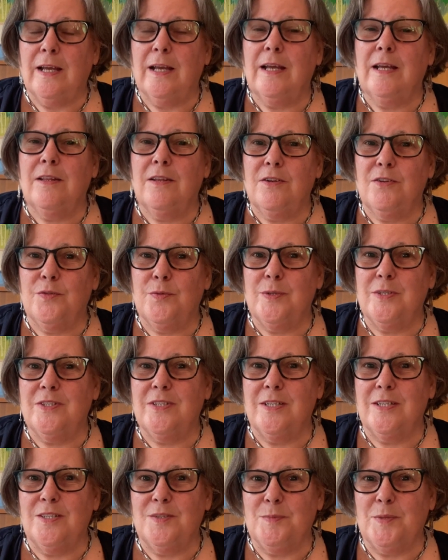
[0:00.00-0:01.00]
in the Twin
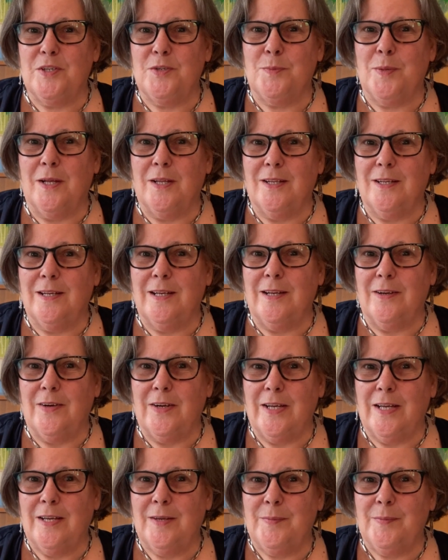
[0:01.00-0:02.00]
Cities metropolitan area.